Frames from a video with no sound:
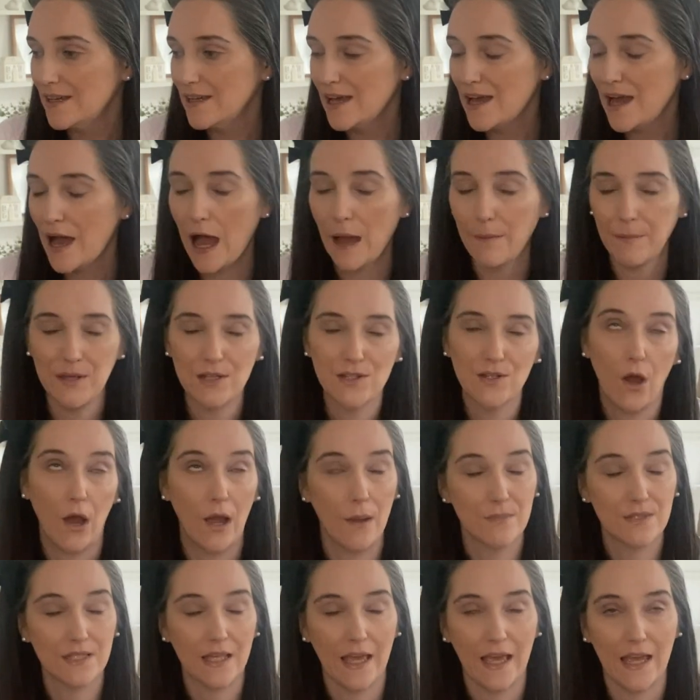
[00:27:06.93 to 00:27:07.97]
happy
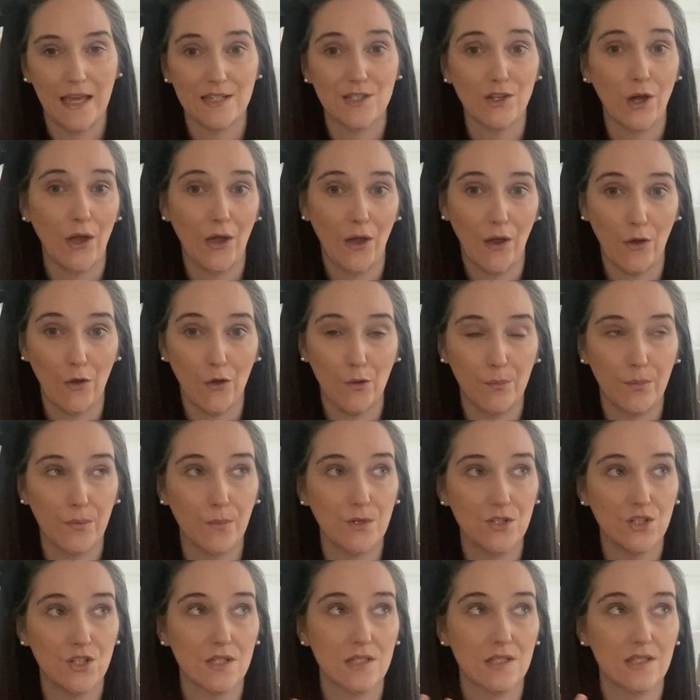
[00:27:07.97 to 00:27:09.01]
times ahead, I hope,
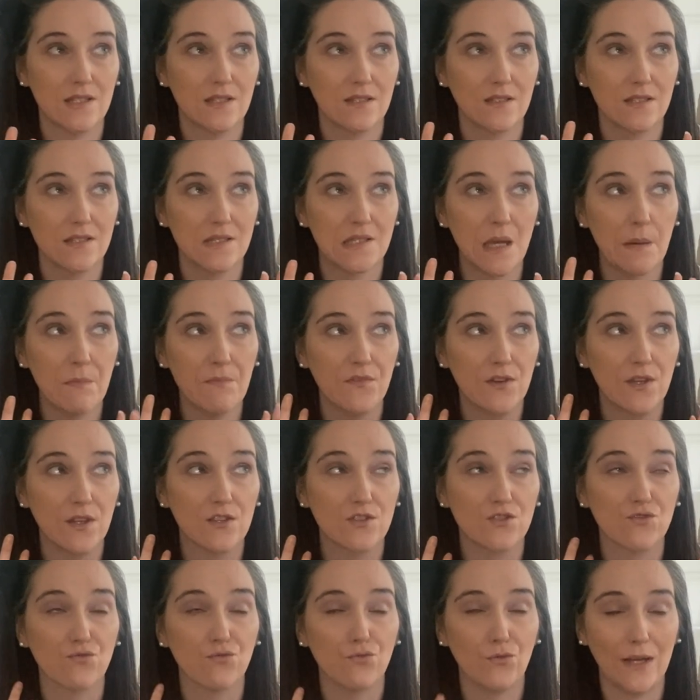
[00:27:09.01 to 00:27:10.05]
which is something
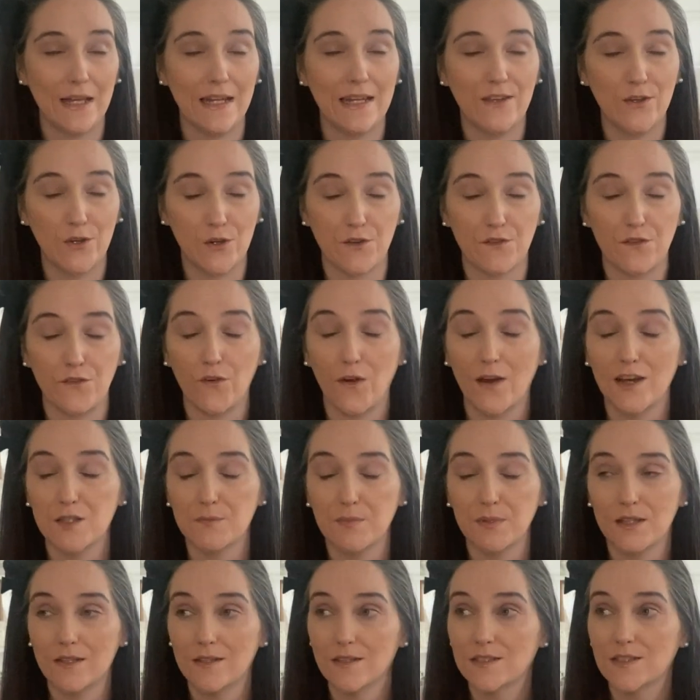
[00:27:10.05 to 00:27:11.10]
that's really good for us,
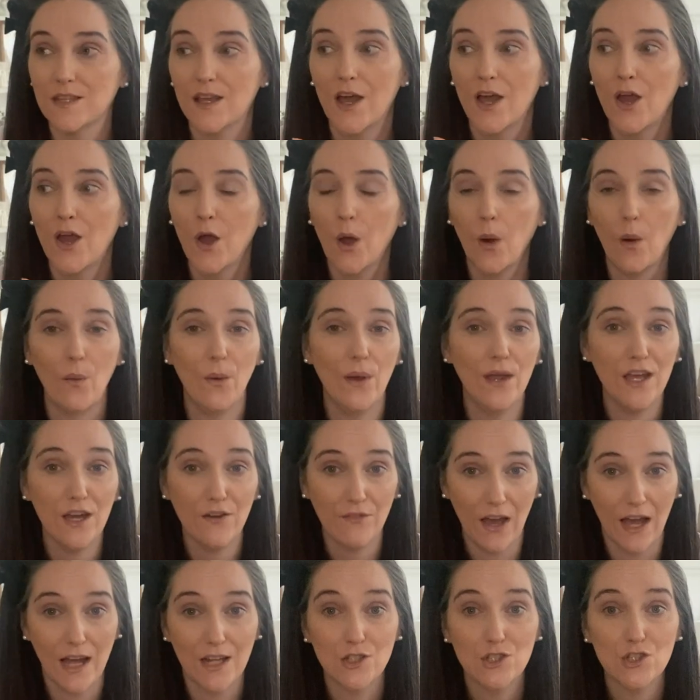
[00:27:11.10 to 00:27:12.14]
because we have
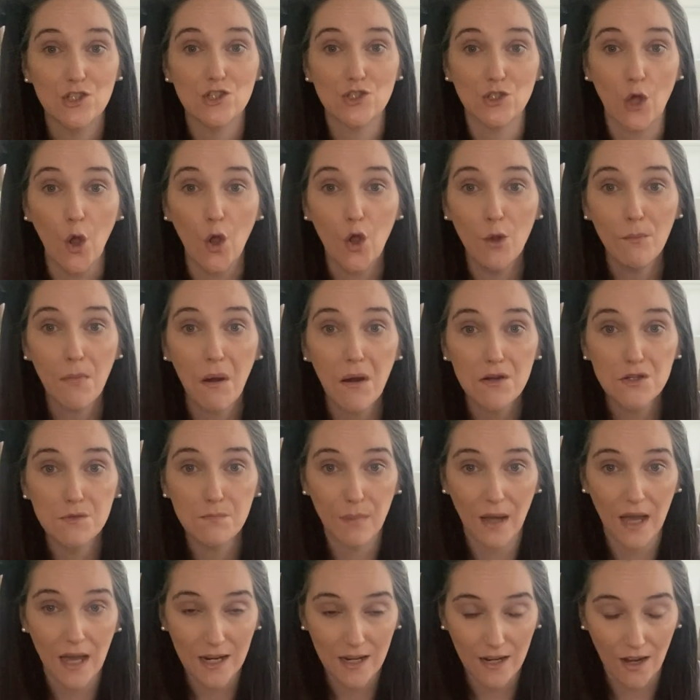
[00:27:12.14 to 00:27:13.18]
had so much
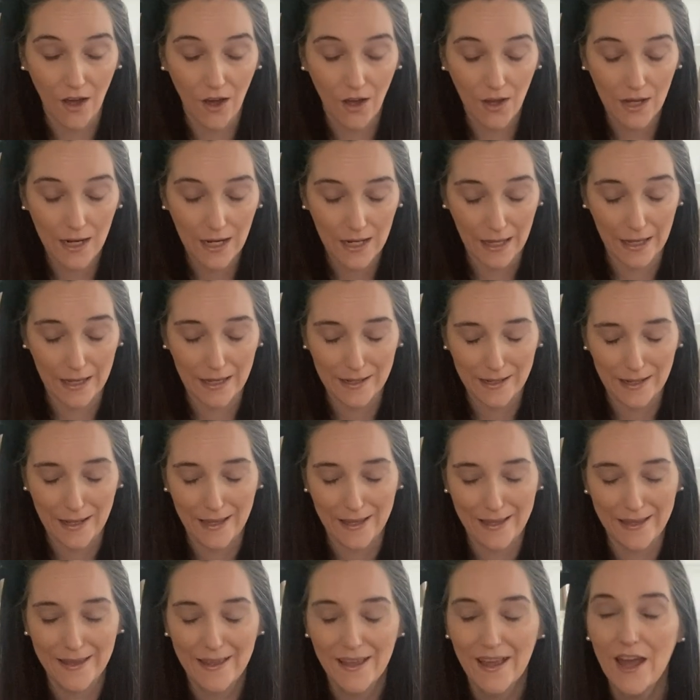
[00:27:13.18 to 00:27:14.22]
bad luck
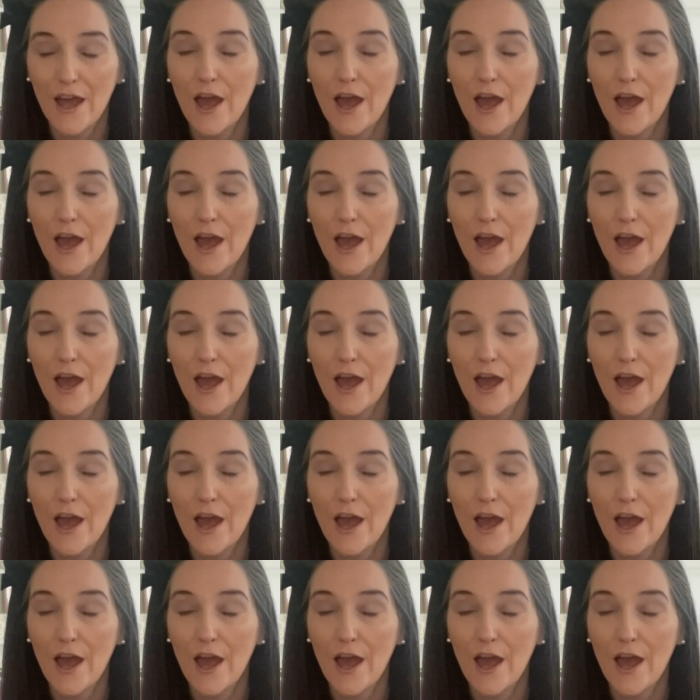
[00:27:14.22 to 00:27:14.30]
lately.